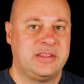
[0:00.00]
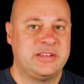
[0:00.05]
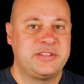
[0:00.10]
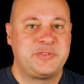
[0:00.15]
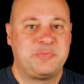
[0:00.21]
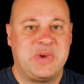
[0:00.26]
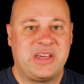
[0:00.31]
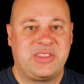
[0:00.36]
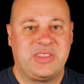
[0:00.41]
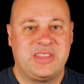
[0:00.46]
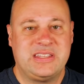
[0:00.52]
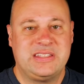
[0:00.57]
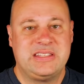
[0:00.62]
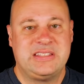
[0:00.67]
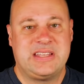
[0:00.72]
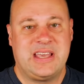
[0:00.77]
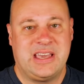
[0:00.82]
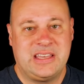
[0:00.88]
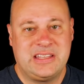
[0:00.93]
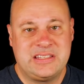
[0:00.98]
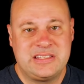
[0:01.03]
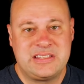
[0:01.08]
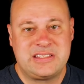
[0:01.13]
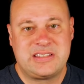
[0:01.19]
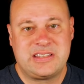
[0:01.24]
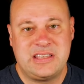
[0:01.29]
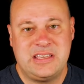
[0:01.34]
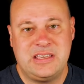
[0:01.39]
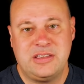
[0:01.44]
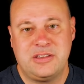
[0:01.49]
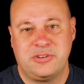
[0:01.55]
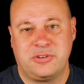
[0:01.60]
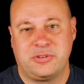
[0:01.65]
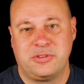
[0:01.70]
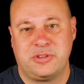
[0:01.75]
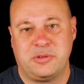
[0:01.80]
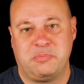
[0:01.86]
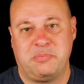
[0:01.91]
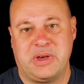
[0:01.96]
This method tends to
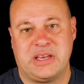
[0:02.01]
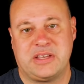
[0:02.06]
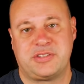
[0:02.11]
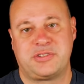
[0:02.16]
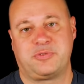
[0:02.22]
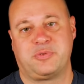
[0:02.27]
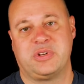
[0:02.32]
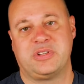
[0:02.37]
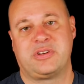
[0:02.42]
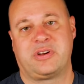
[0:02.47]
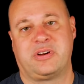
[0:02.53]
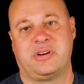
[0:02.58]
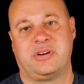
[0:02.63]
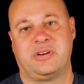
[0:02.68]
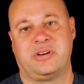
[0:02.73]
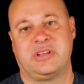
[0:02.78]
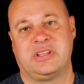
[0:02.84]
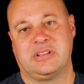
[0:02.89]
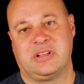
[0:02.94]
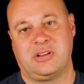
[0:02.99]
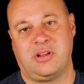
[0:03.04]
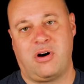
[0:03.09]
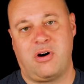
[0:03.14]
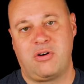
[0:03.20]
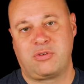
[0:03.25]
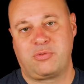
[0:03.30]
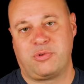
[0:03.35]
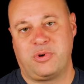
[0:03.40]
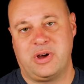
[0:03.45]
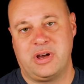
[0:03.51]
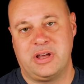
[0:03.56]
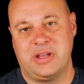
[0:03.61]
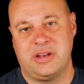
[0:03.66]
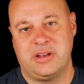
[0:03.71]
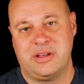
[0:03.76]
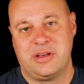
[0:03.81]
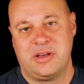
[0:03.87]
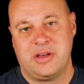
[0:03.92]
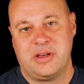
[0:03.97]
yield the best return in the long
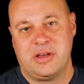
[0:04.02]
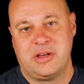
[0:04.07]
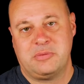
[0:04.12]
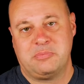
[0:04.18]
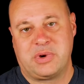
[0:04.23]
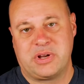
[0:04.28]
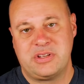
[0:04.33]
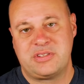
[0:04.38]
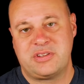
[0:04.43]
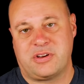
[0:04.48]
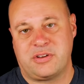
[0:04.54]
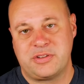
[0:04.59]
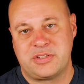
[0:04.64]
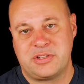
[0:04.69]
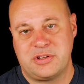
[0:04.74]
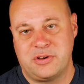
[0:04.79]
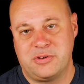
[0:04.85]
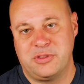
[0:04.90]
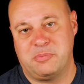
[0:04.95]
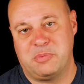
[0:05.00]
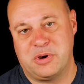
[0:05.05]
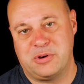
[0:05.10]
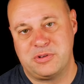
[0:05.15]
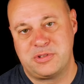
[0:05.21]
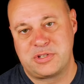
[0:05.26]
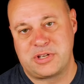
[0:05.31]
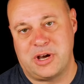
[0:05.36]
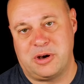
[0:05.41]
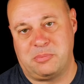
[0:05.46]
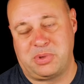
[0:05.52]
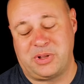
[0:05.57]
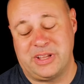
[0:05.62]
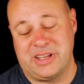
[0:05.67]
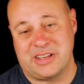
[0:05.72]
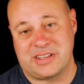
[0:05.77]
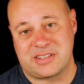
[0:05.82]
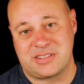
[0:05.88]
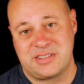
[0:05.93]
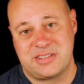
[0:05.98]
run, but is also the most
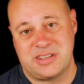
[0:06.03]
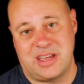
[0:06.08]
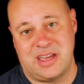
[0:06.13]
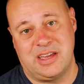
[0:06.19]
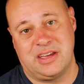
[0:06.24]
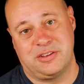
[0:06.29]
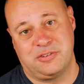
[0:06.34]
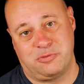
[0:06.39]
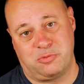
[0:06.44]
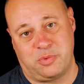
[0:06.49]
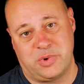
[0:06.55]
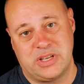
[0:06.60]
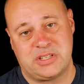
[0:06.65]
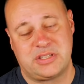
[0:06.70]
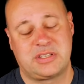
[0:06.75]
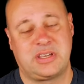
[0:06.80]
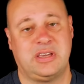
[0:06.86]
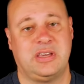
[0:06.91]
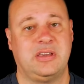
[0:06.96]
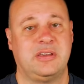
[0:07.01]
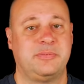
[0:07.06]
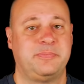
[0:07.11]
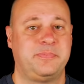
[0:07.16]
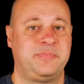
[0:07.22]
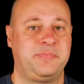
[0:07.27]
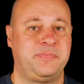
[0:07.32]
complex and risky.